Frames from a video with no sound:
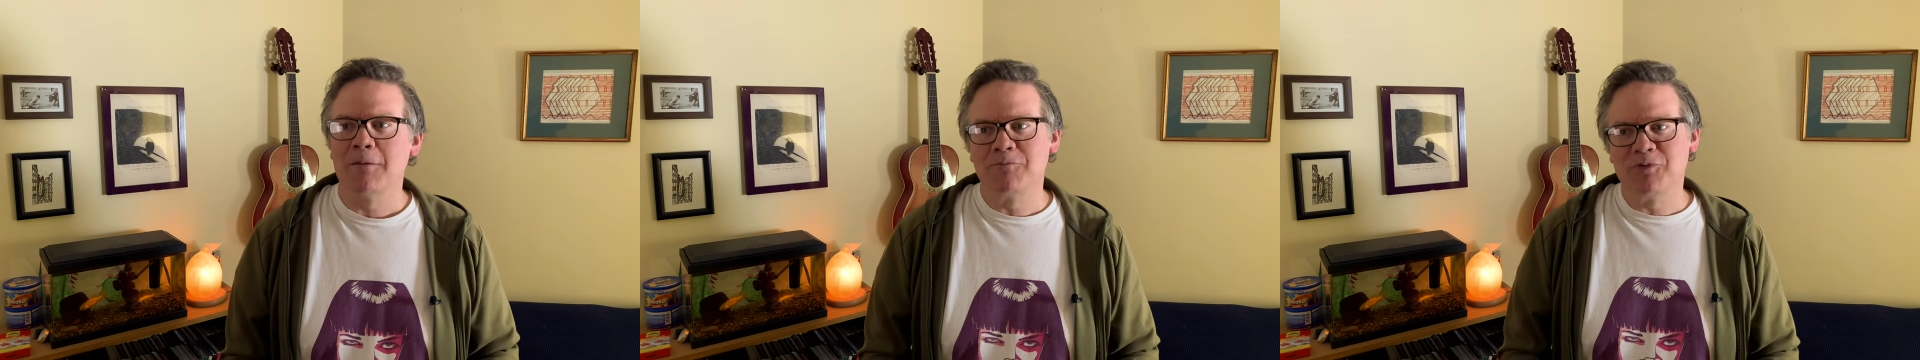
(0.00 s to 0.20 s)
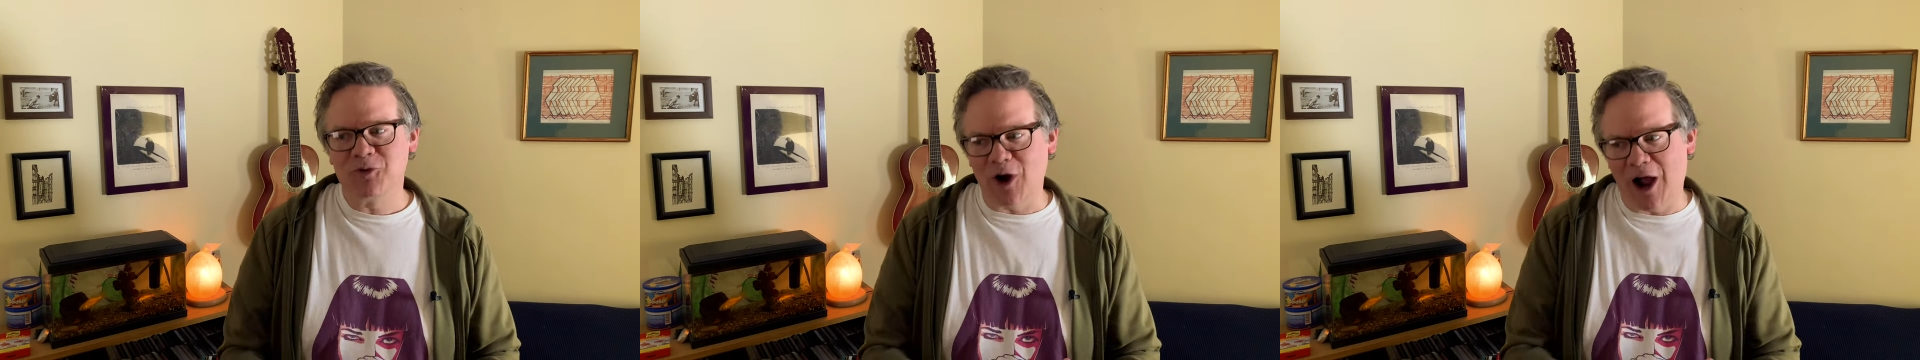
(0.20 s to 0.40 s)

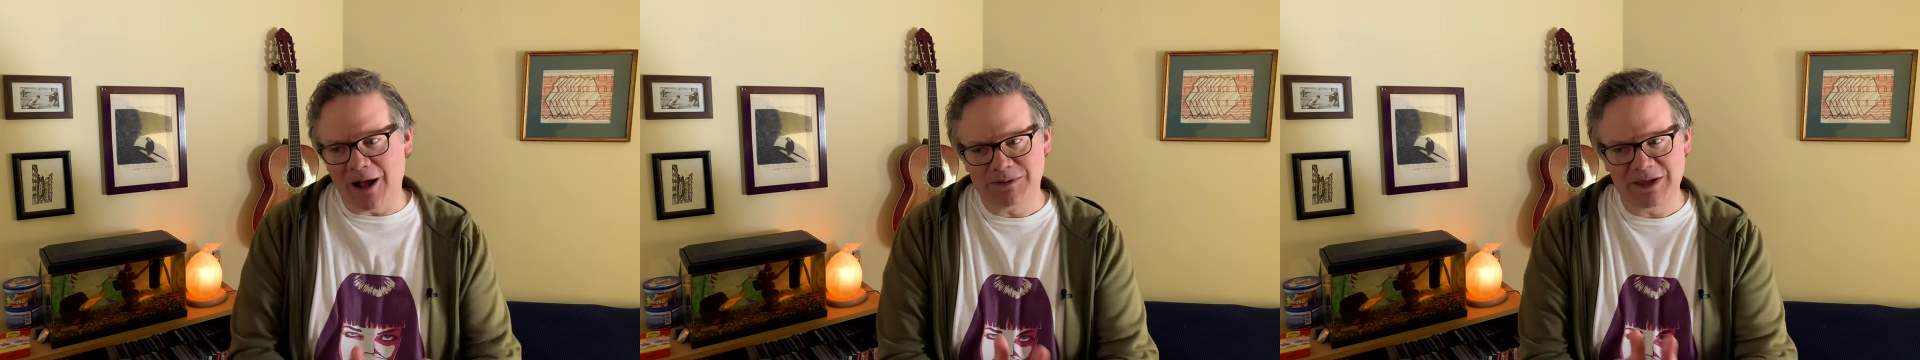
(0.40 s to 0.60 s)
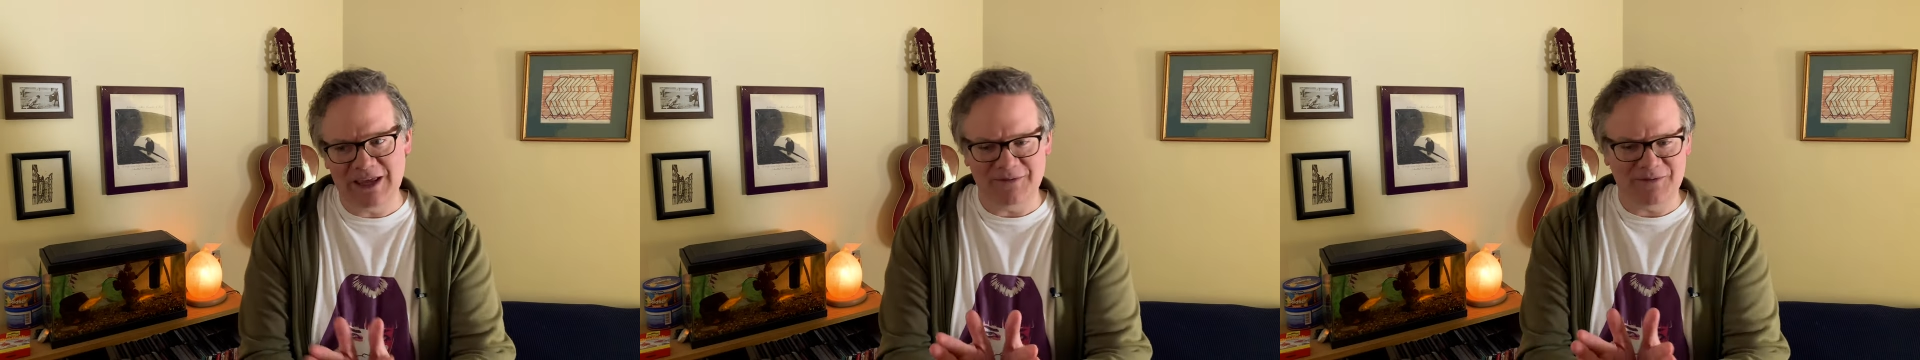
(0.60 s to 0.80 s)

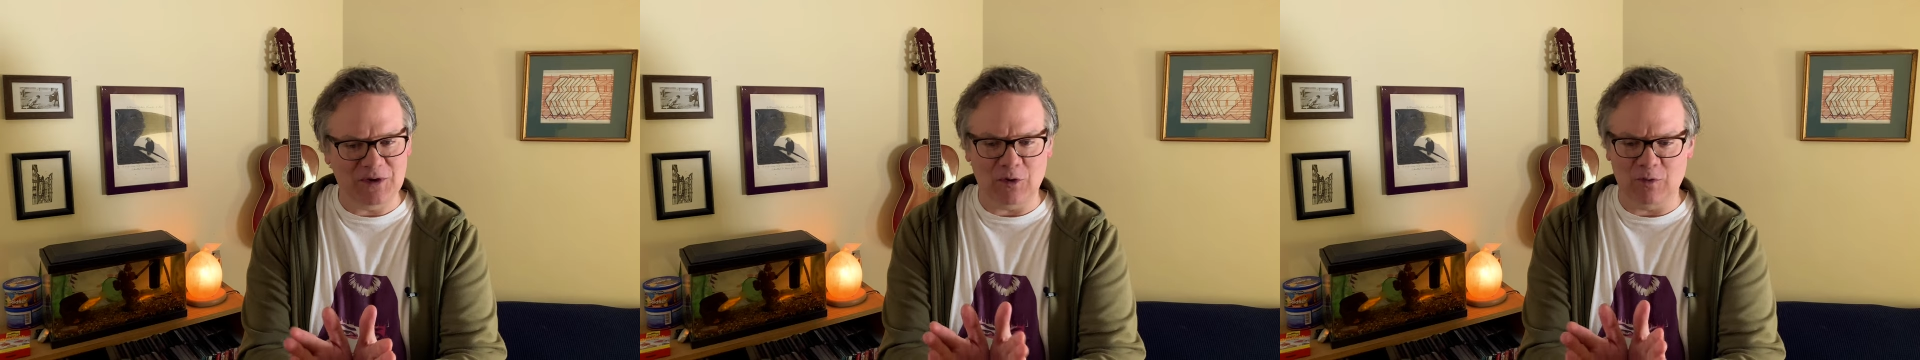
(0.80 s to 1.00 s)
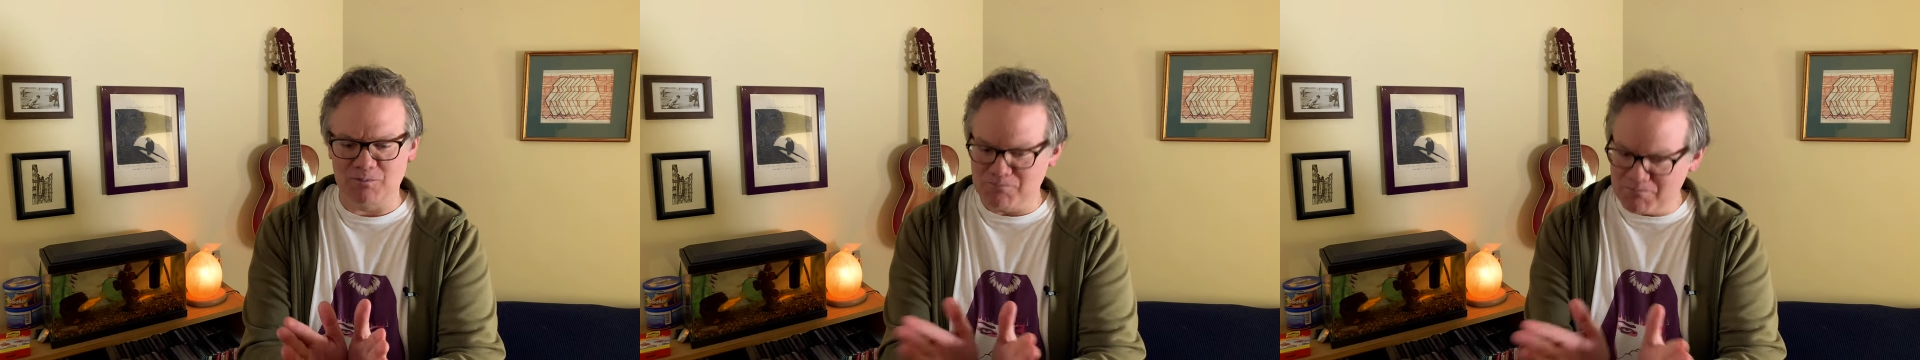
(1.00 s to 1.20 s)
Probably if
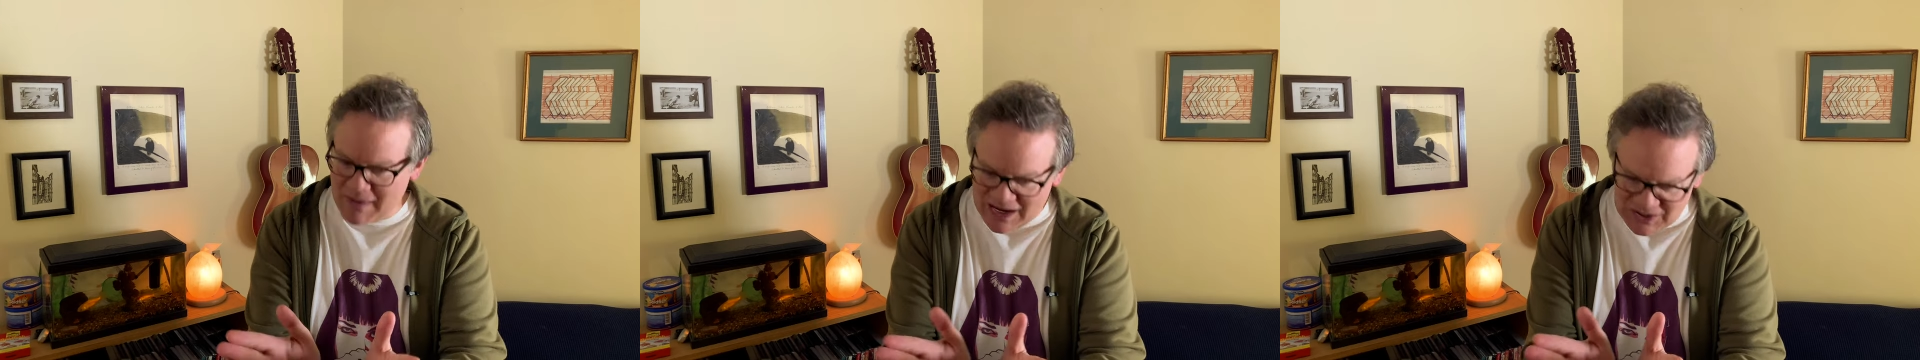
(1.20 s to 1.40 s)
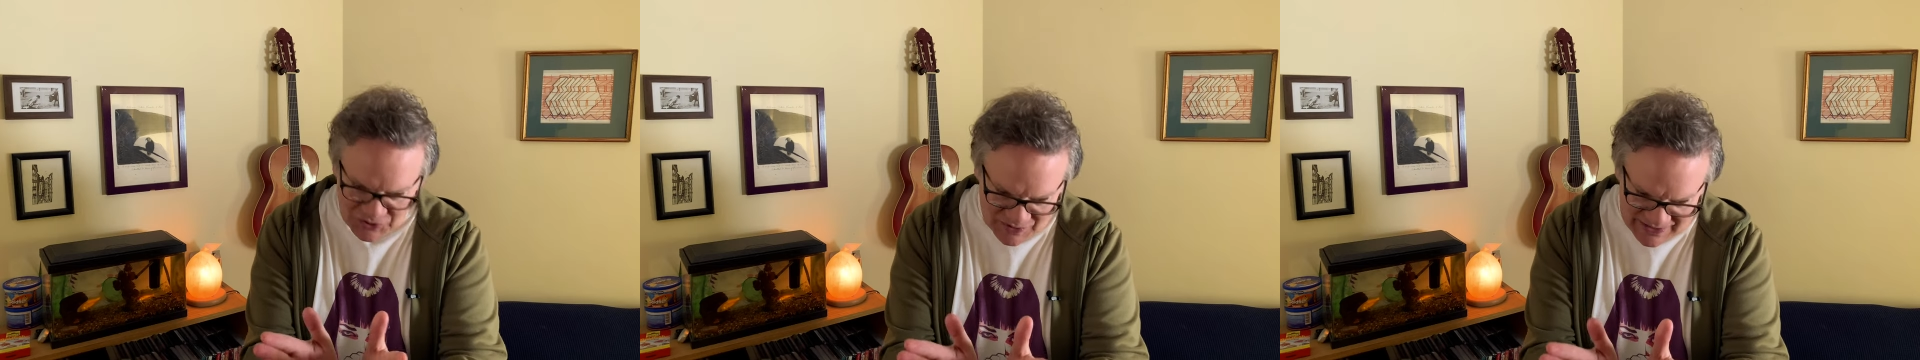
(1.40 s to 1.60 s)
you
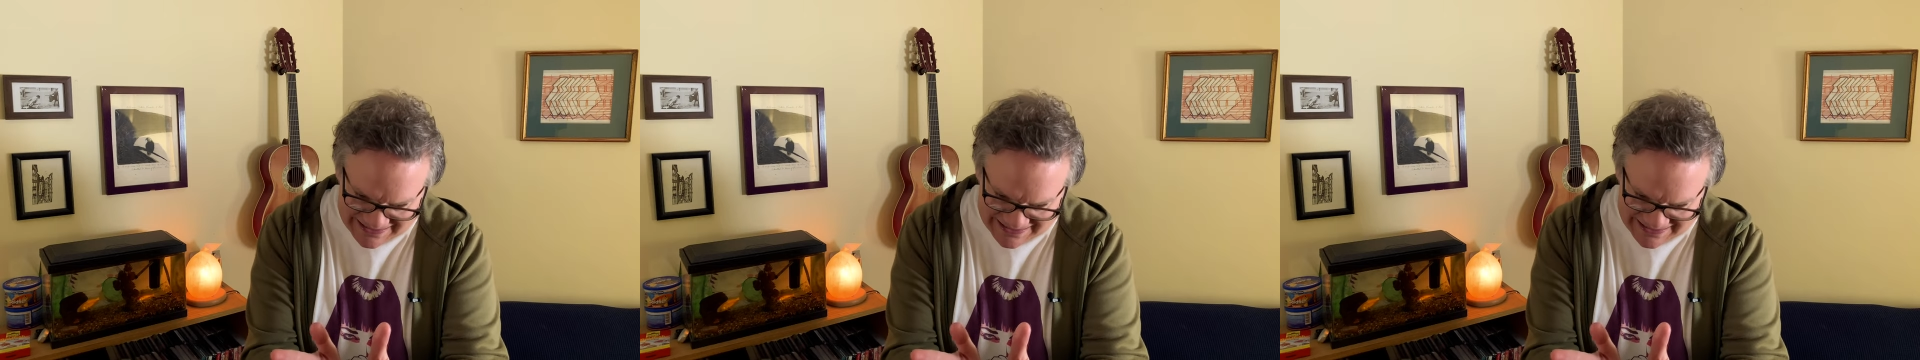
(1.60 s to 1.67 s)
measure it